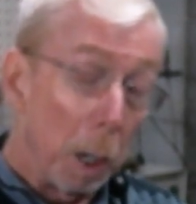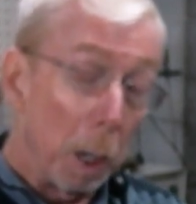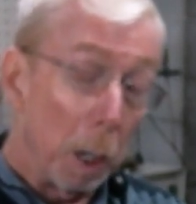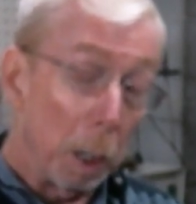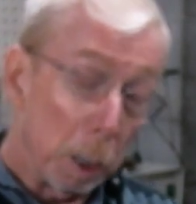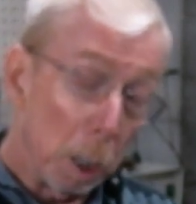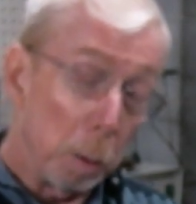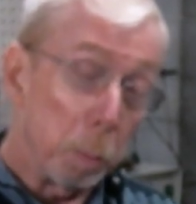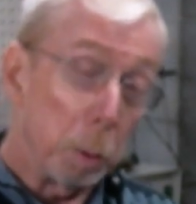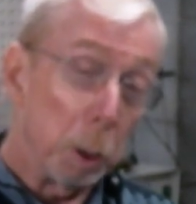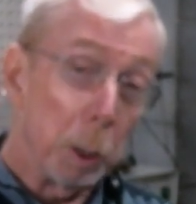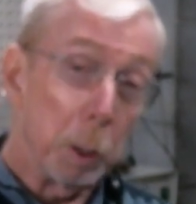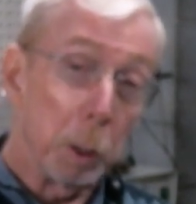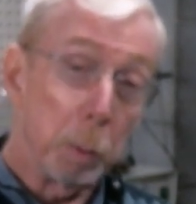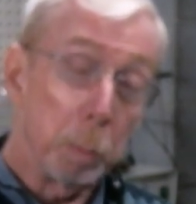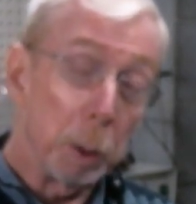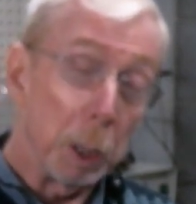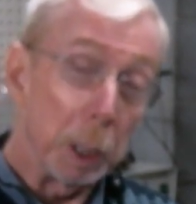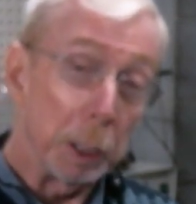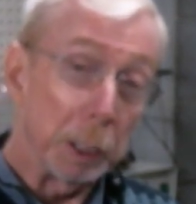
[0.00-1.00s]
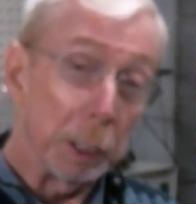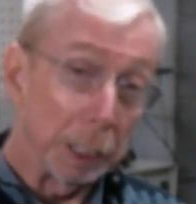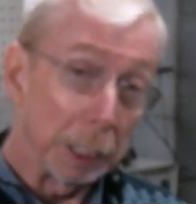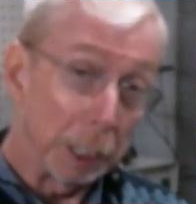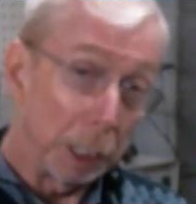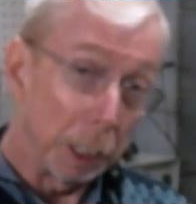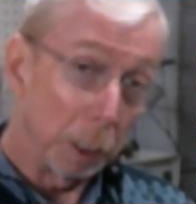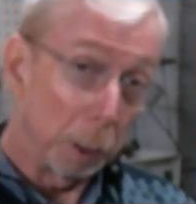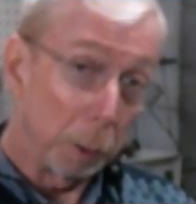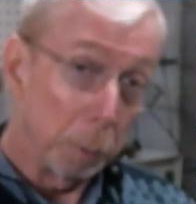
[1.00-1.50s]
a couple other pluses
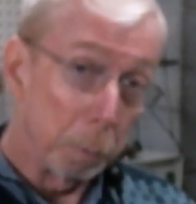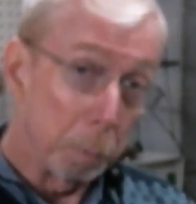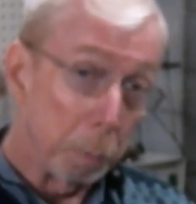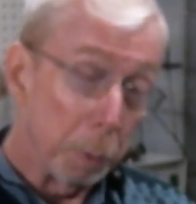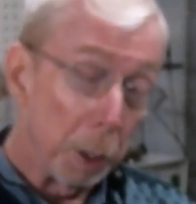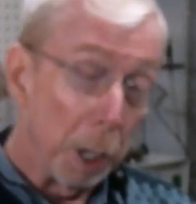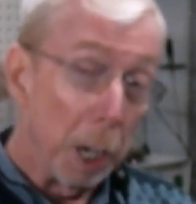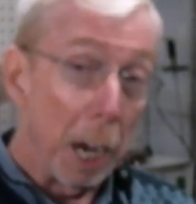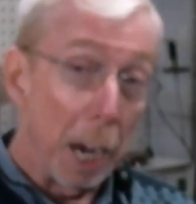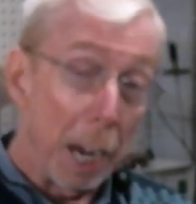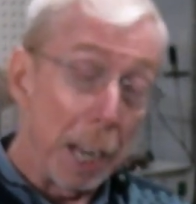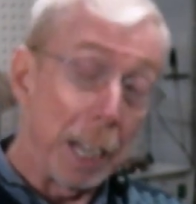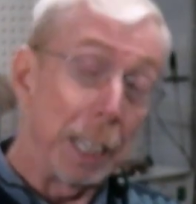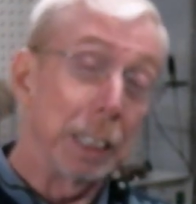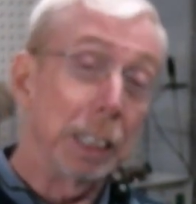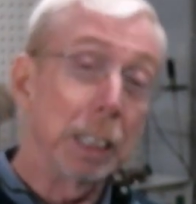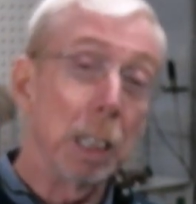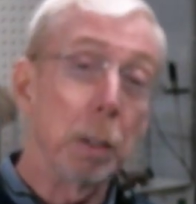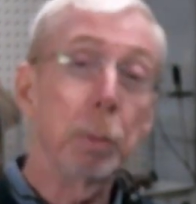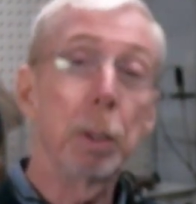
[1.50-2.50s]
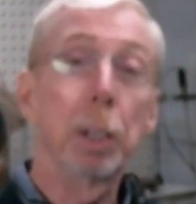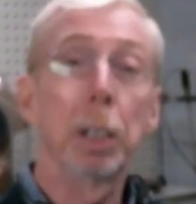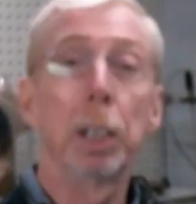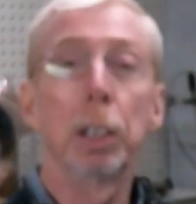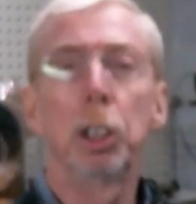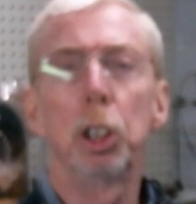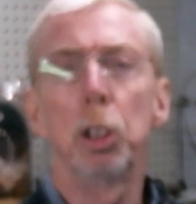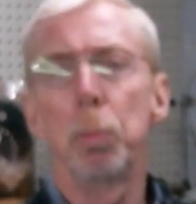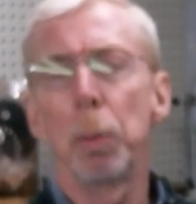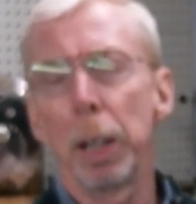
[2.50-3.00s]
here. And it's something
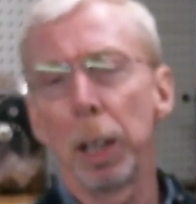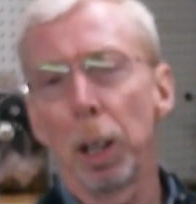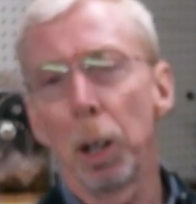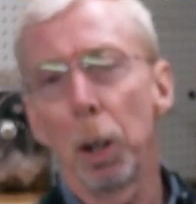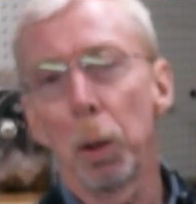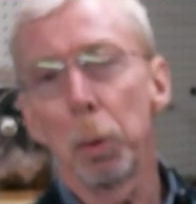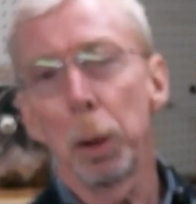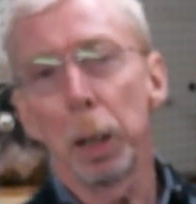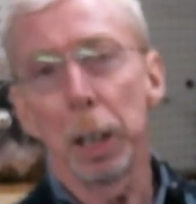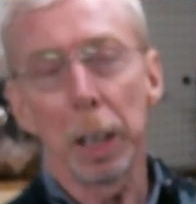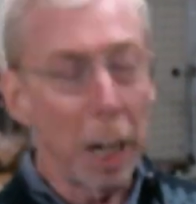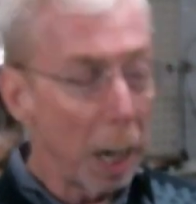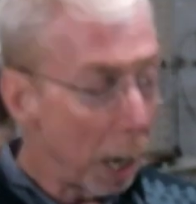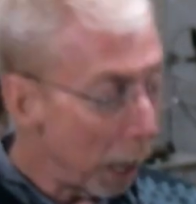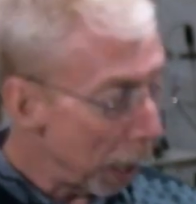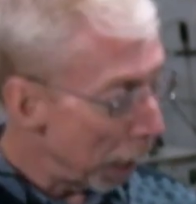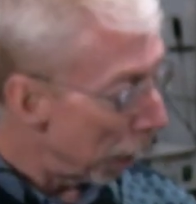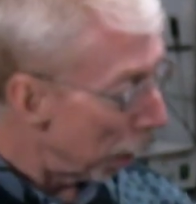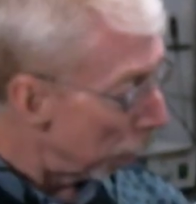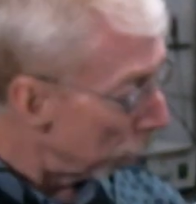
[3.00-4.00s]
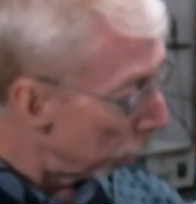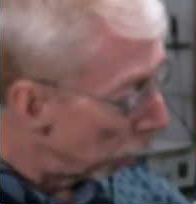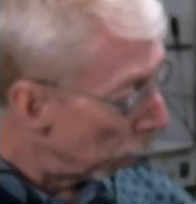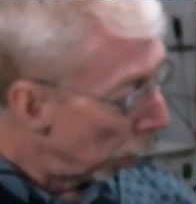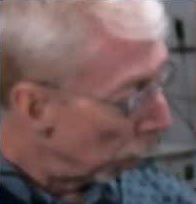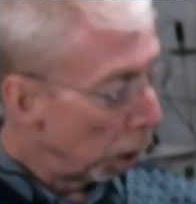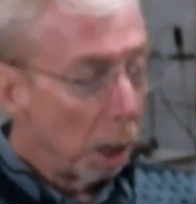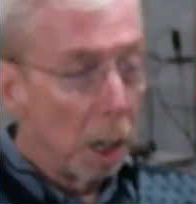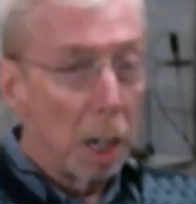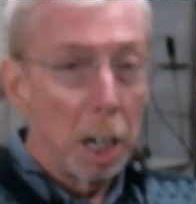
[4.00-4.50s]
that you may already have
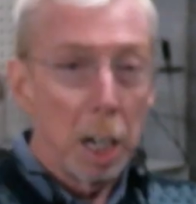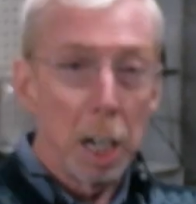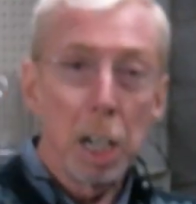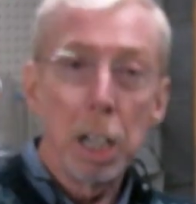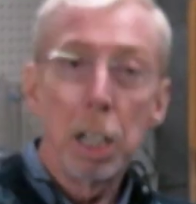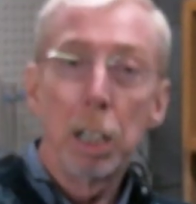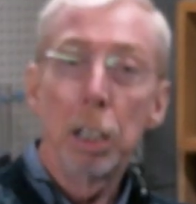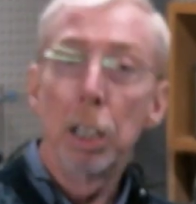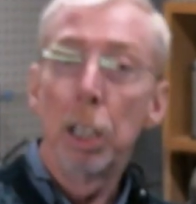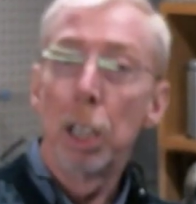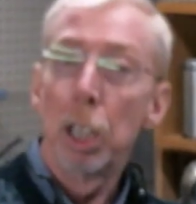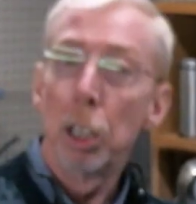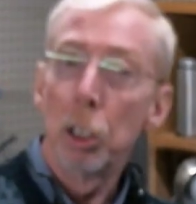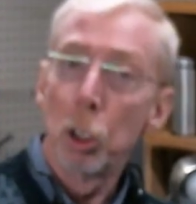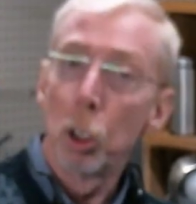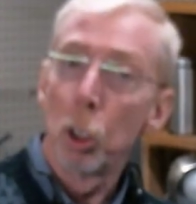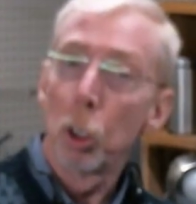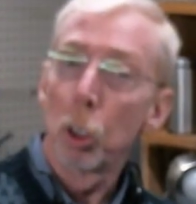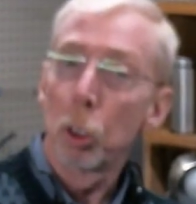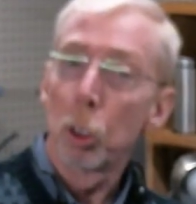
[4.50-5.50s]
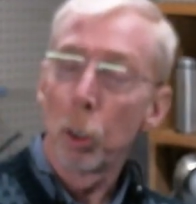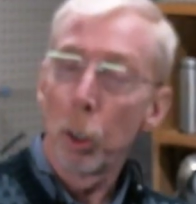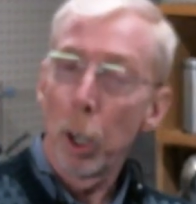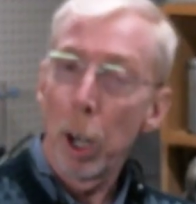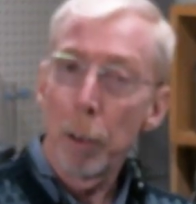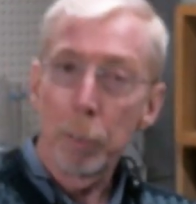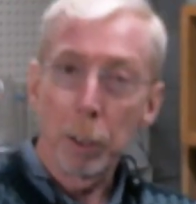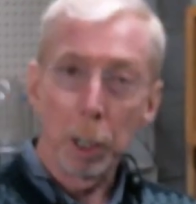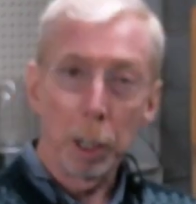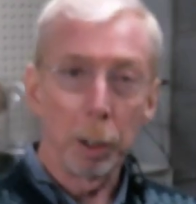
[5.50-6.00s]
in your
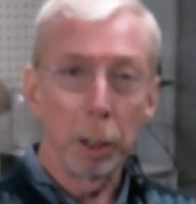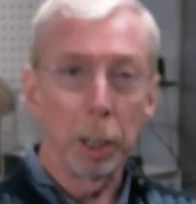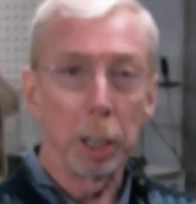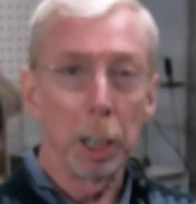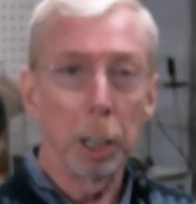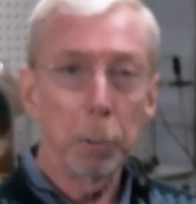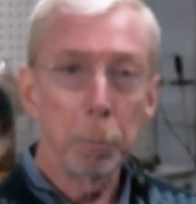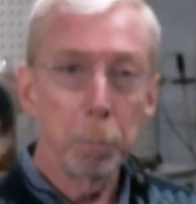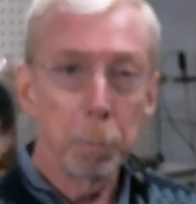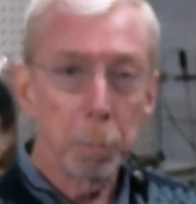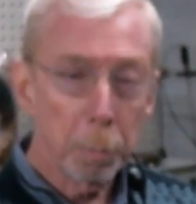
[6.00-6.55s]
craft area.